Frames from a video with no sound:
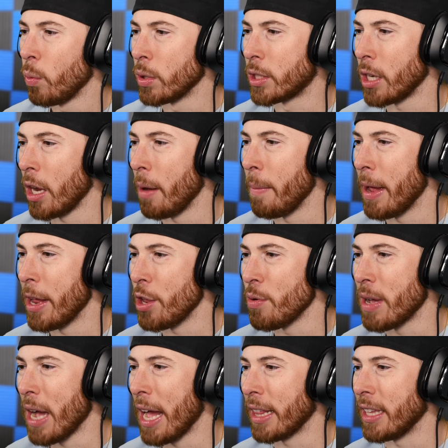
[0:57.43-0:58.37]
What's up, man? You
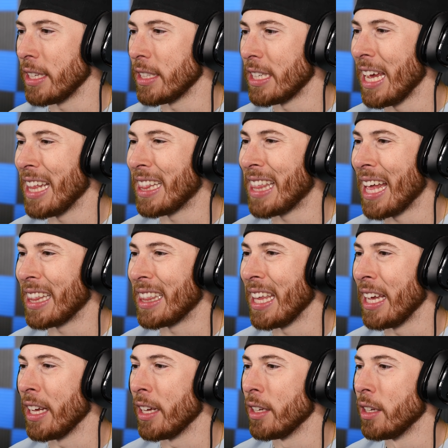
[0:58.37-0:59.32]
got this. Hit that
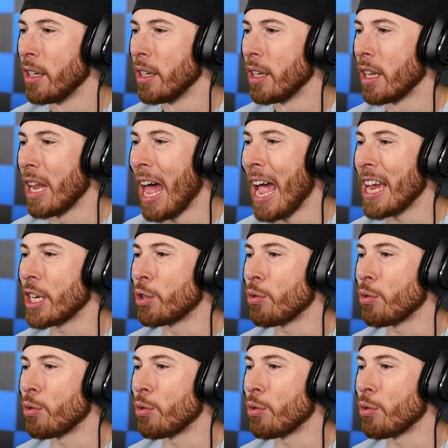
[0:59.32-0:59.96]
thing. Line